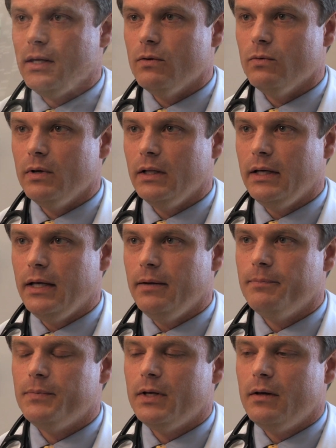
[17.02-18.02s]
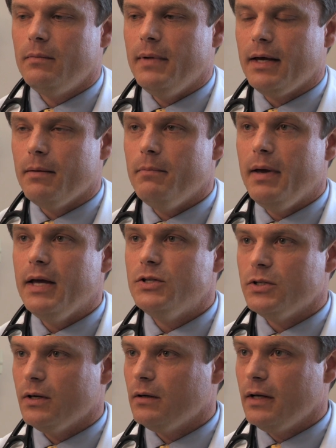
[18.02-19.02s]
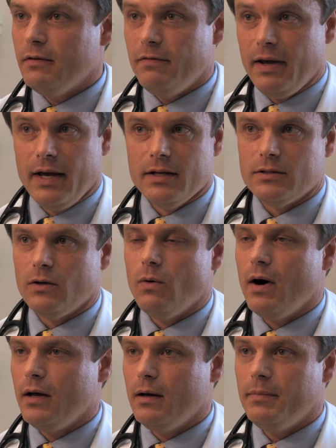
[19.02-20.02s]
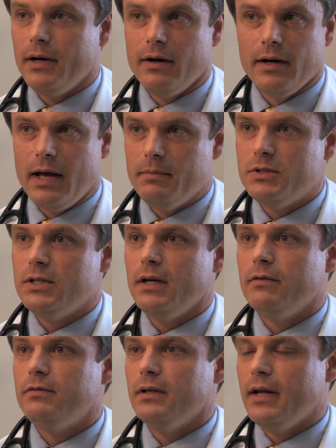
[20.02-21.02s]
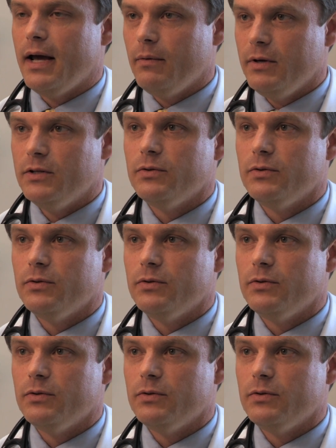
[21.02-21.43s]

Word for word: can really make a major advance, a, a paradigm shift in how we